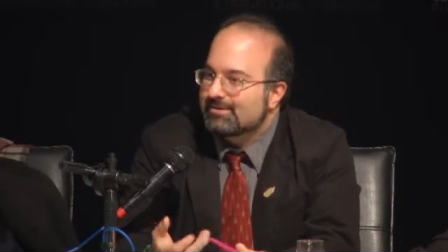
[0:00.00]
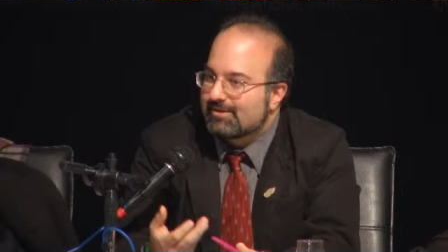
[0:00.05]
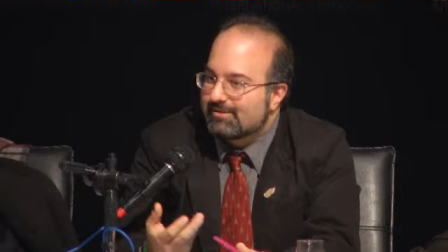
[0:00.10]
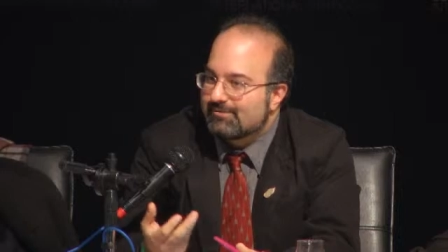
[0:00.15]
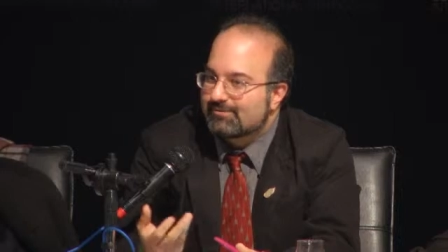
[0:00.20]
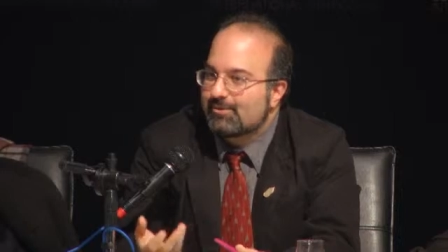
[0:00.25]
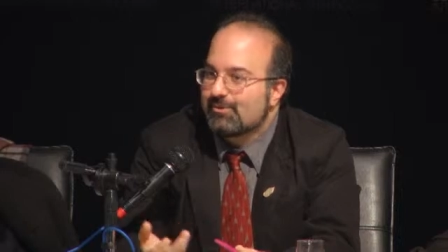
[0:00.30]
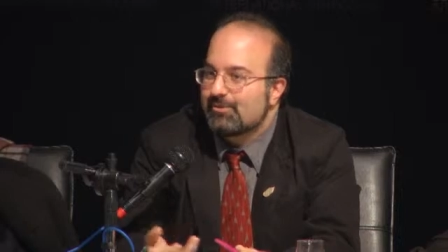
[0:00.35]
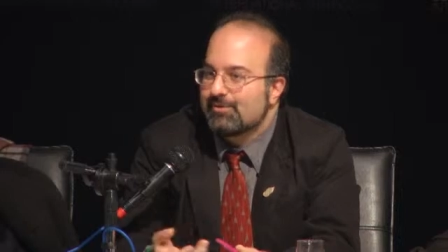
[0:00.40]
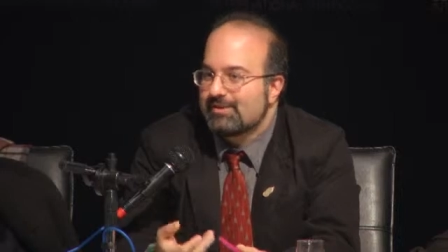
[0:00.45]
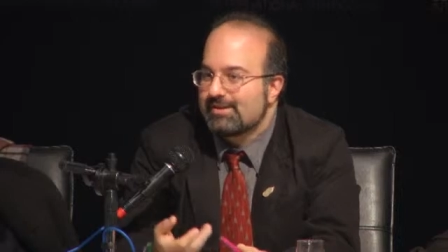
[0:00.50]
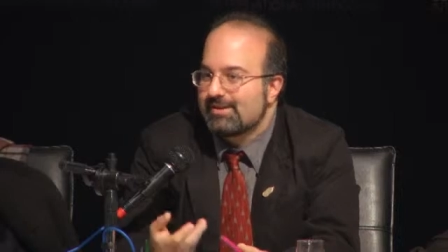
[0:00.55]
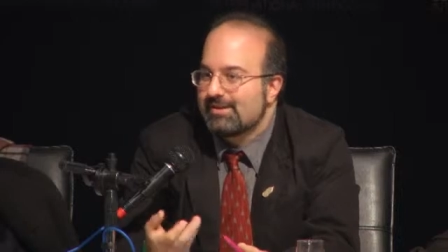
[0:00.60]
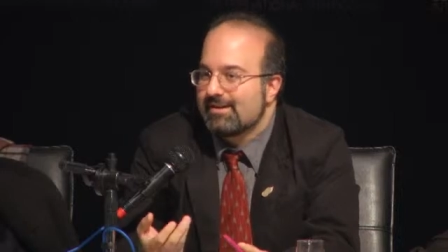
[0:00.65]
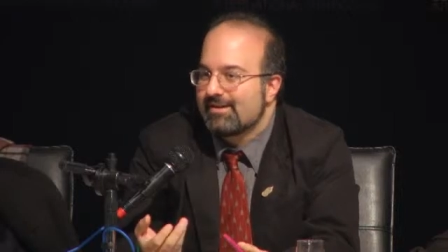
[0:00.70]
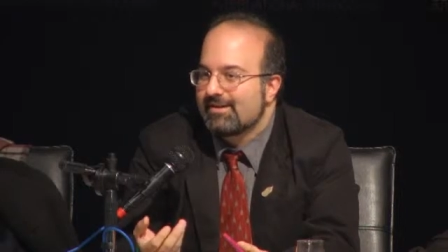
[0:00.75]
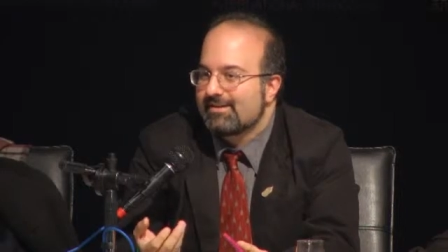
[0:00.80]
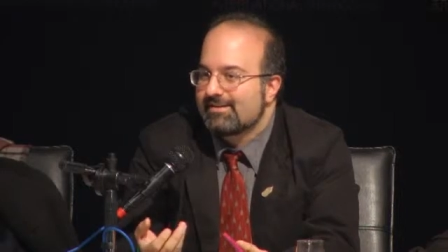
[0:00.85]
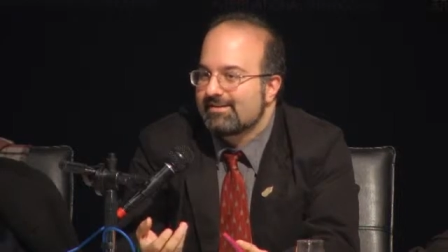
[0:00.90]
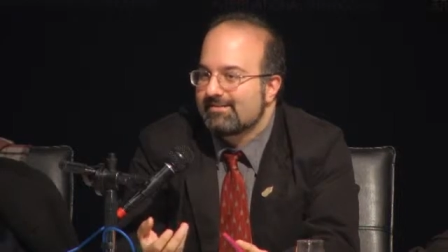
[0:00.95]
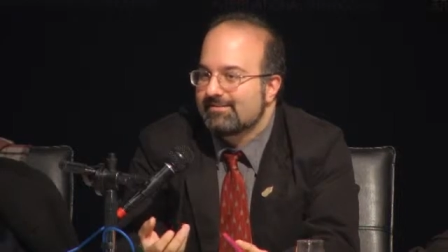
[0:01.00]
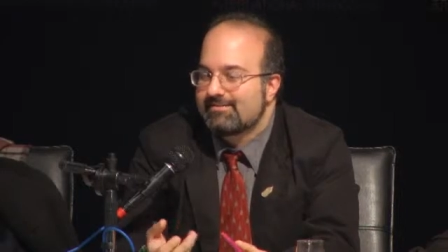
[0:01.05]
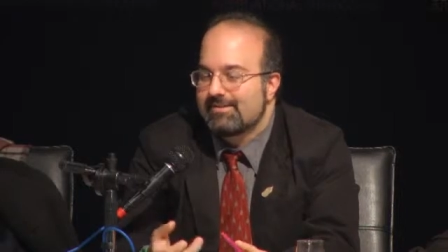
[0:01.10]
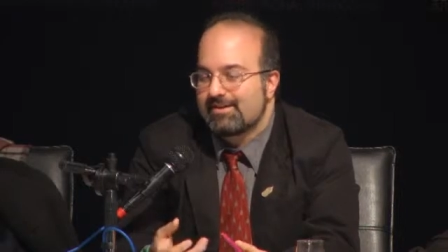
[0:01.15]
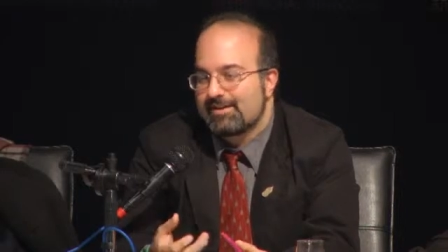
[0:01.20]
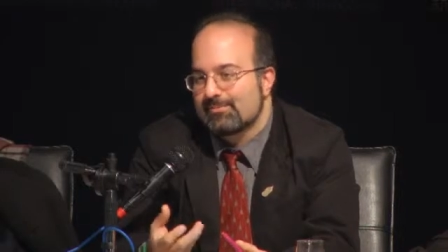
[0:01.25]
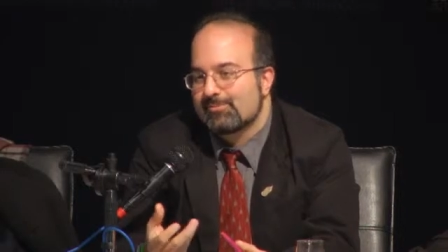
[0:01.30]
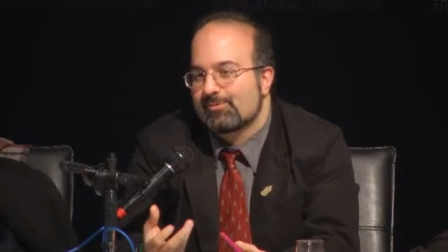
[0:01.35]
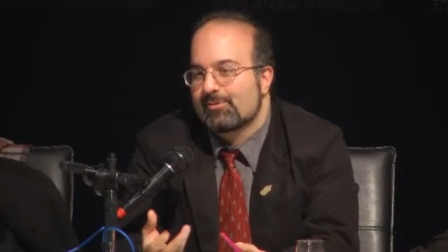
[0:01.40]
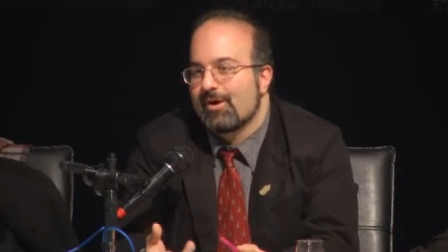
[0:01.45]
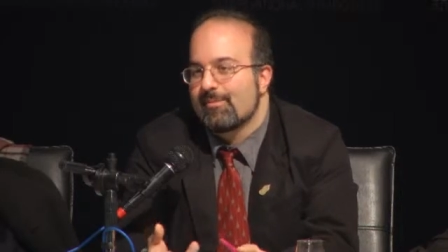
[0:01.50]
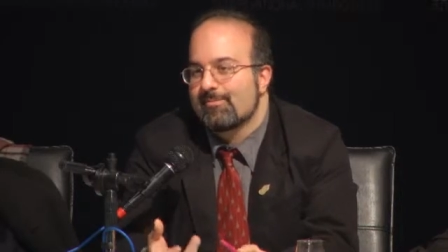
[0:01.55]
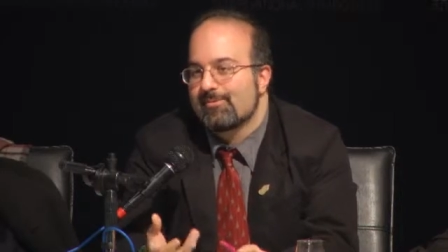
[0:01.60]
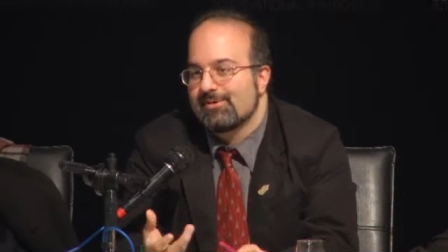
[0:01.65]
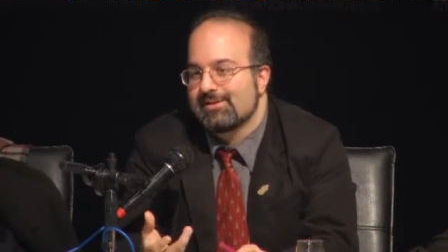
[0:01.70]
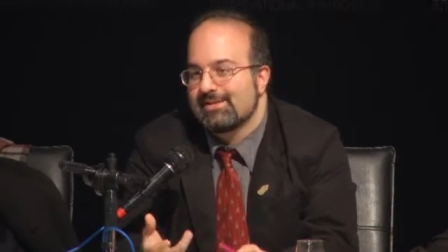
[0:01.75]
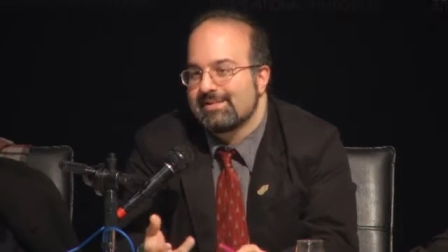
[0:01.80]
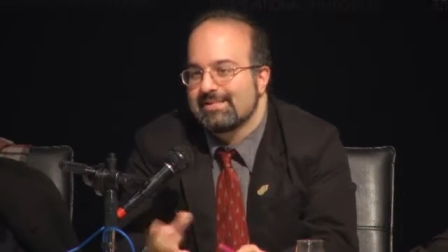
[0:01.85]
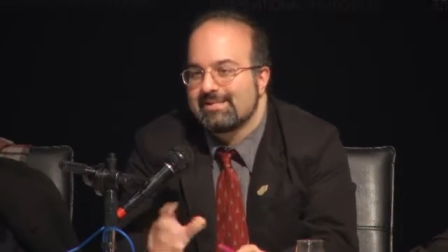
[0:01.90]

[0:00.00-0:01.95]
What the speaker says: of Konya very properly.